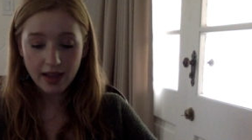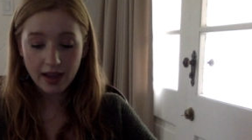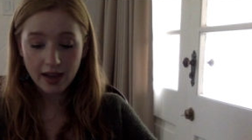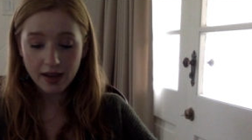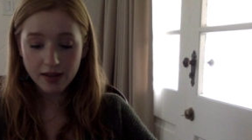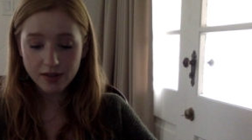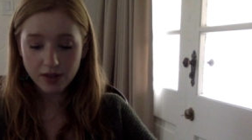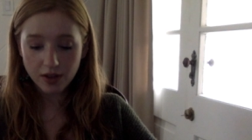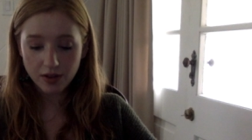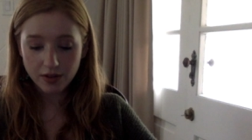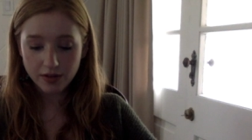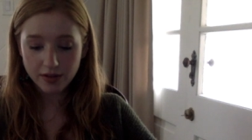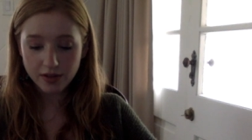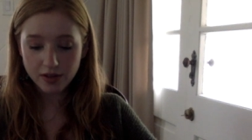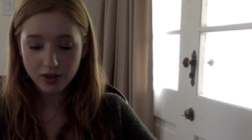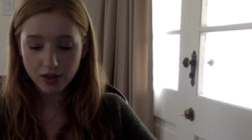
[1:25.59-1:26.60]

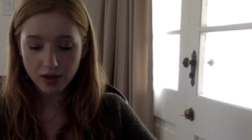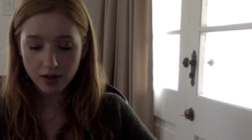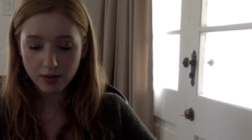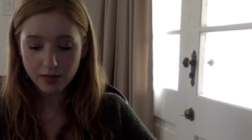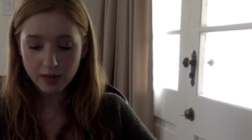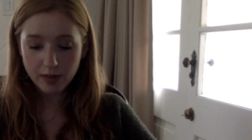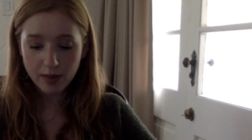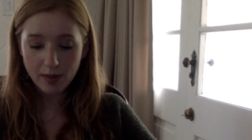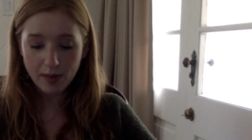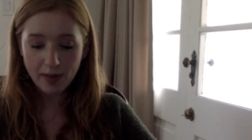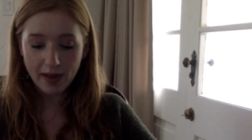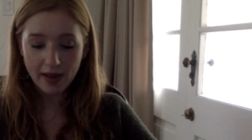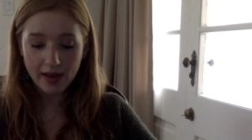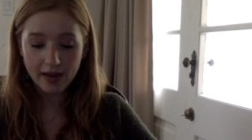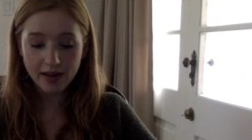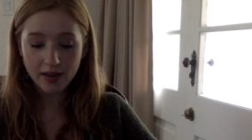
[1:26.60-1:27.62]
$8 a term to be
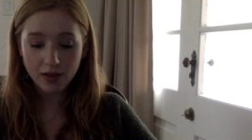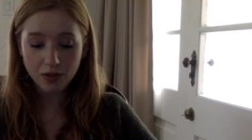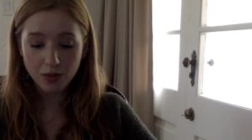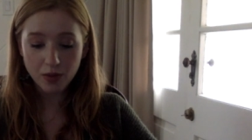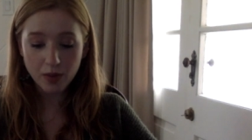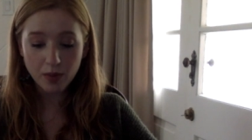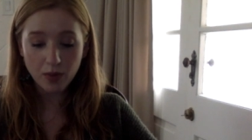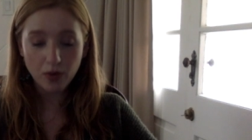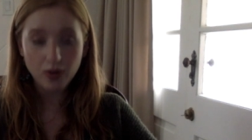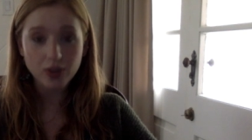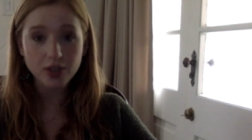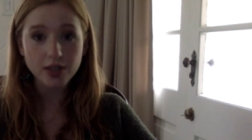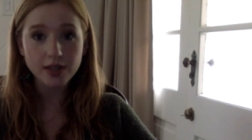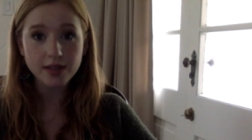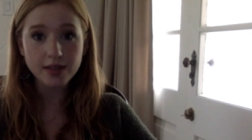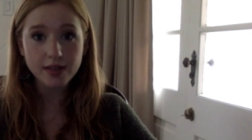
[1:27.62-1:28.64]
paid in three
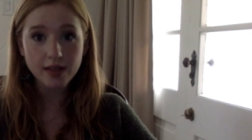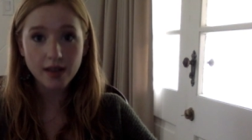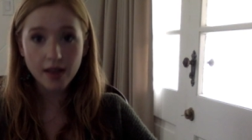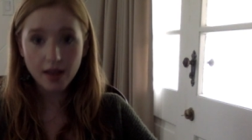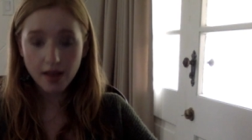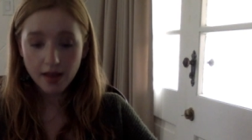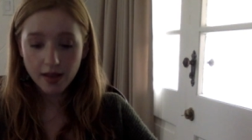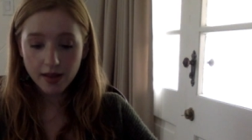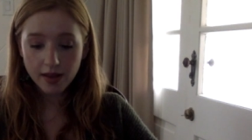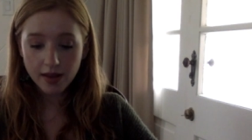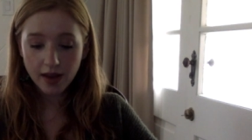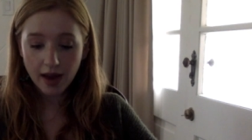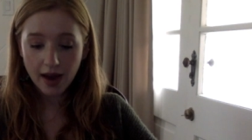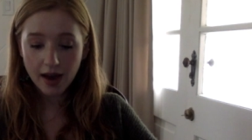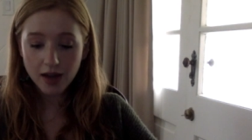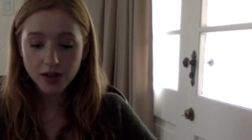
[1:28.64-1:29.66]
portions
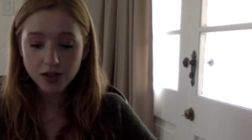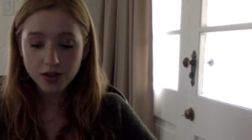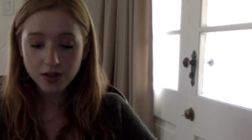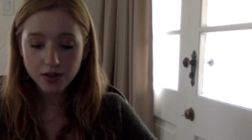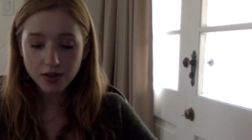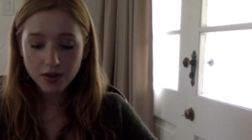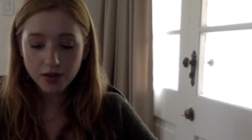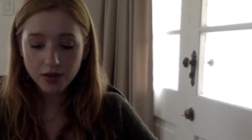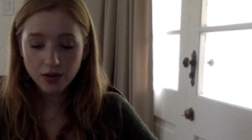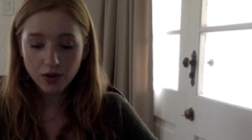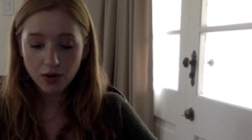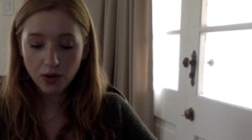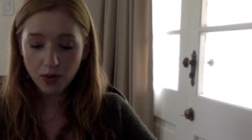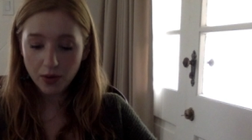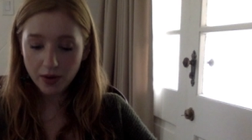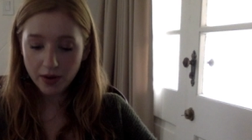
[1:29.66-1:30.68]
cash,
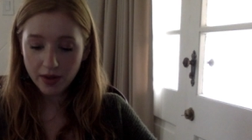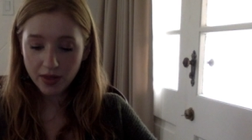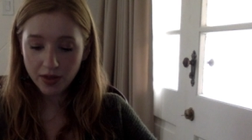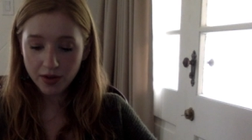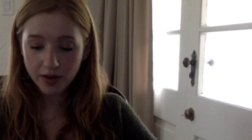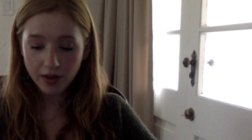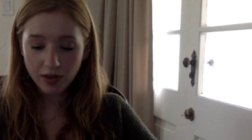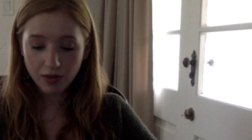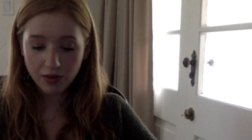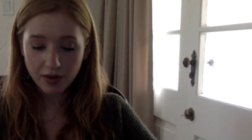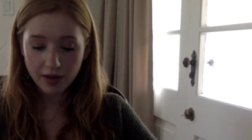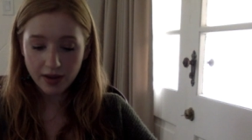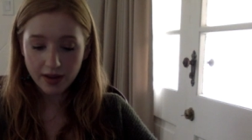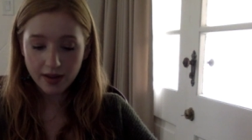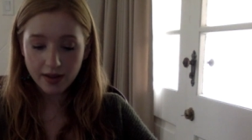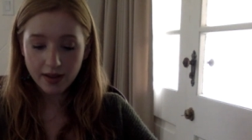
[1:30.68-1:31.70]
corn at
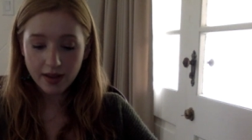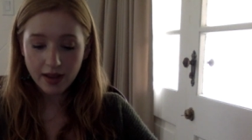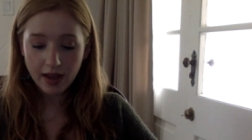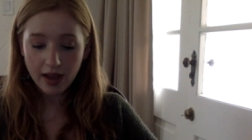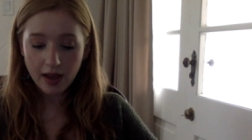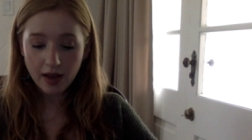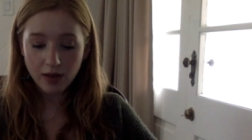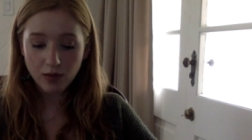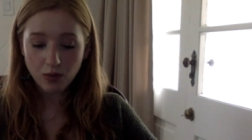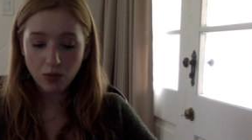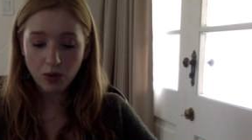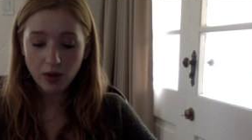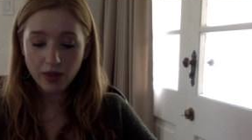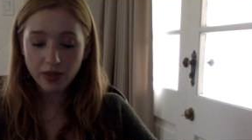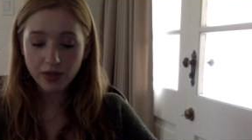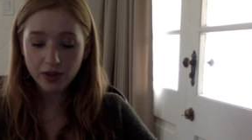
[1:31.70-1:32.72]
33, and
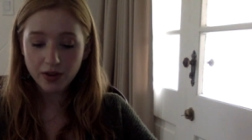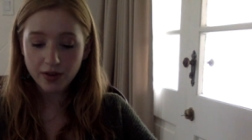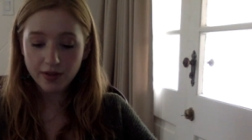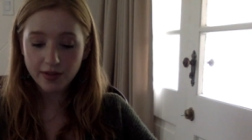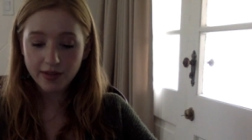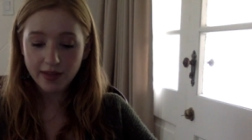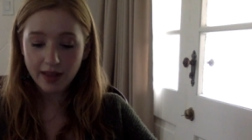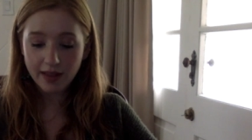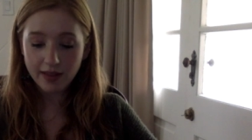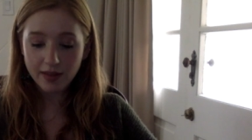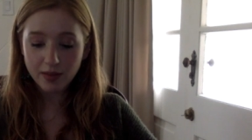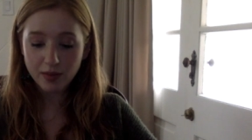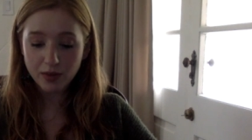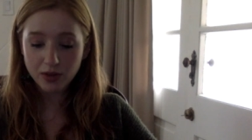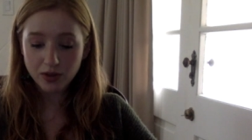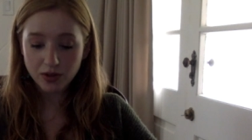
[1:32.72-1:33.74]
one third cents a
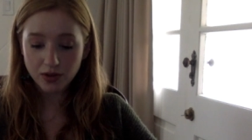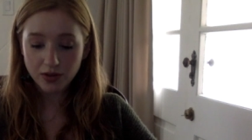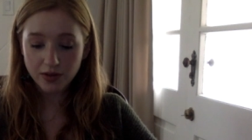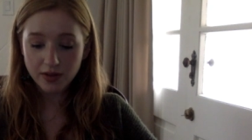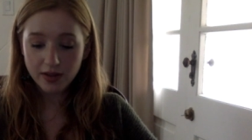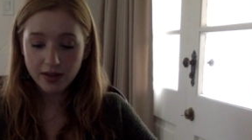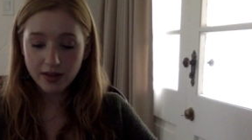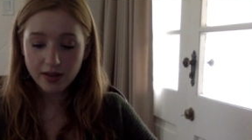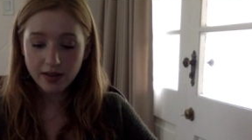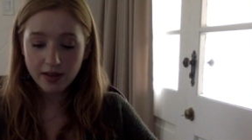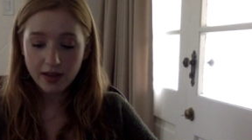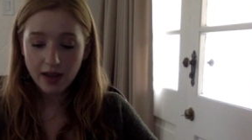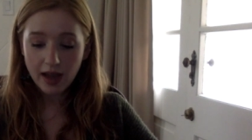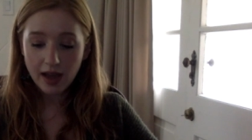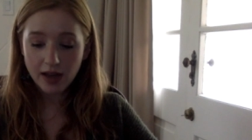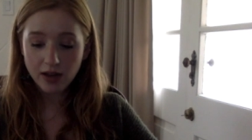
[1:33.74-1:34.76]
bushel
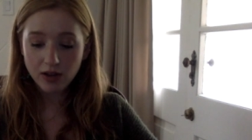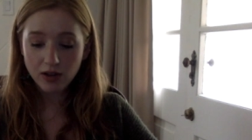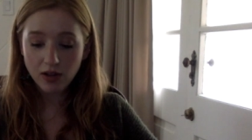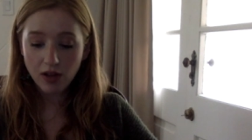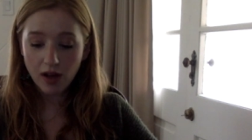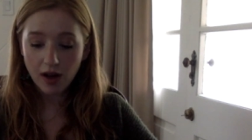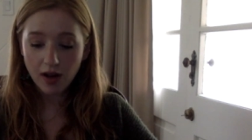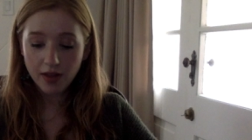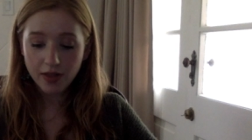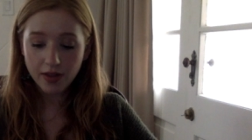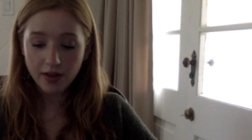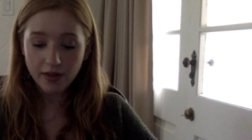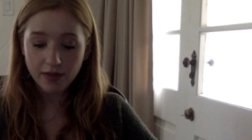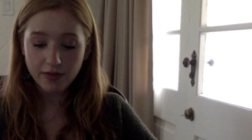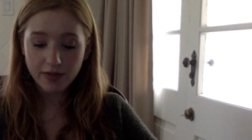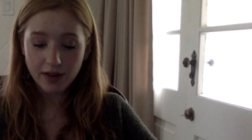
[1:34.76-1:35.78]
and cloth
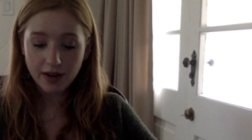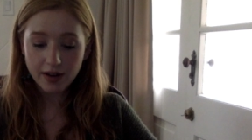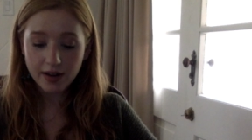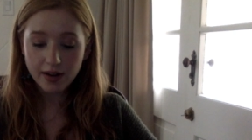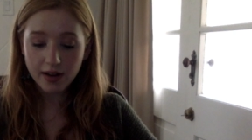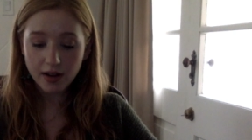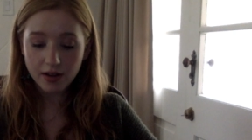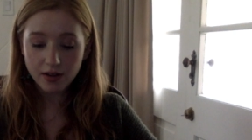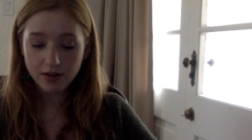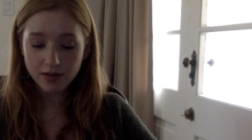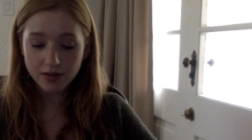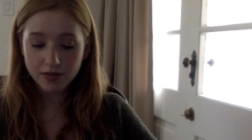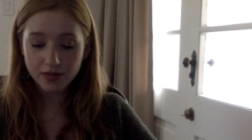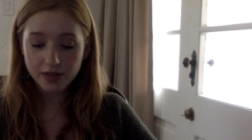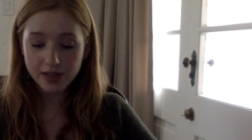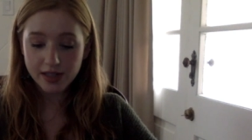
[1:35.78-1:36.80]
of varied colors
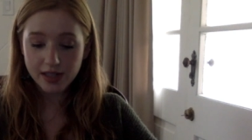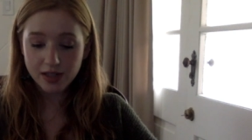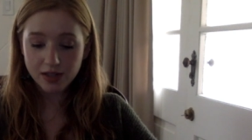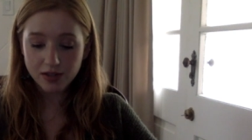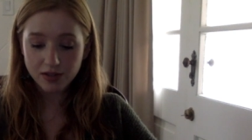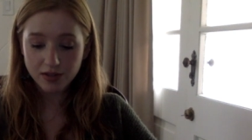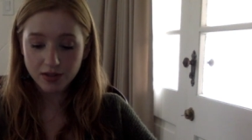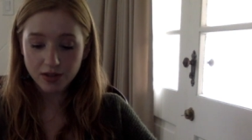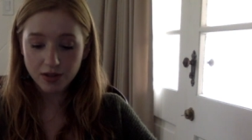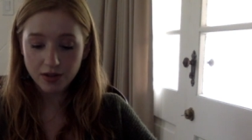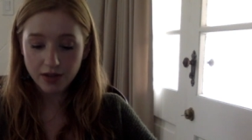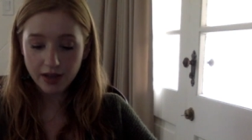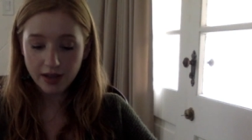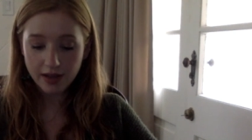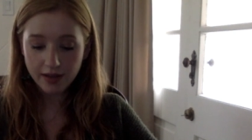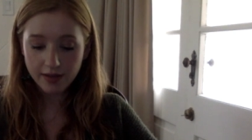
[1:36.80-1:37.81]
for the teacher's
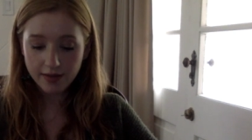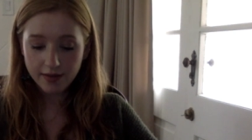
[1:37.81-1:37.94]
clothing.